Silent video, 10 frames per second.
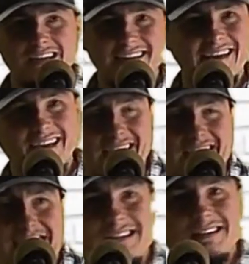
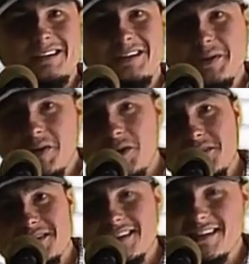hey, who
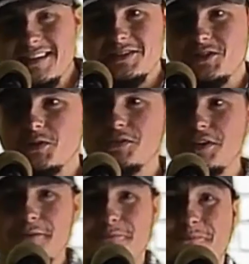is this? And she was like,